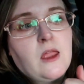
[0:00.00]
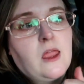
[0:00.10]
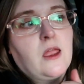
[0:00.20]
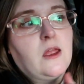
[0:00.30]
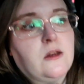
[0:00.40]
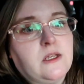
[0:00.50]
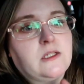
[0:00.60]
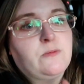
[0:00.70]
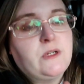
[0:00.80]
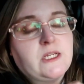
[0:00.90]
and
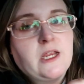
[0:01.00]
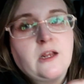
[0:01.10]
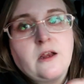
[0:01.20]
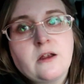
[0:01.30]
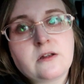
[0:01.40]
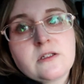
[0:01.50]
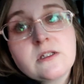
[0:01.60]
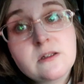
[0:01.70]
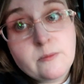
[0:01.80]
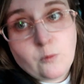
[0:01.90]
it's been taking
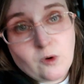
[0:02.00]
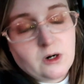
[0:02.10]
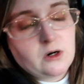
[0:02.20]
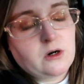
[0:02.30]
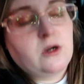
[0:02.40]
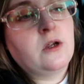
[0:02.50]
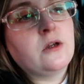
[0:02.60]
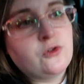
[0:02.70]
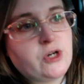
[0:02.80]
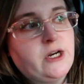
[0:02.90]
some work
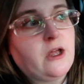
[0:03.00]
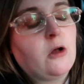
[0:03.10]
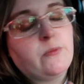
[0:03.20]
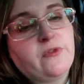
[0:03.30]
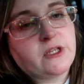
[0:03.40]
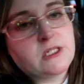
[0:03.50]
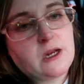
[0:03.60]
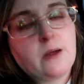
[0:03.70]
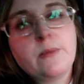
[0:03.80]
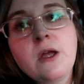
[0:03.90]
trying to help fix
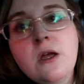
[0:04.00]
it up.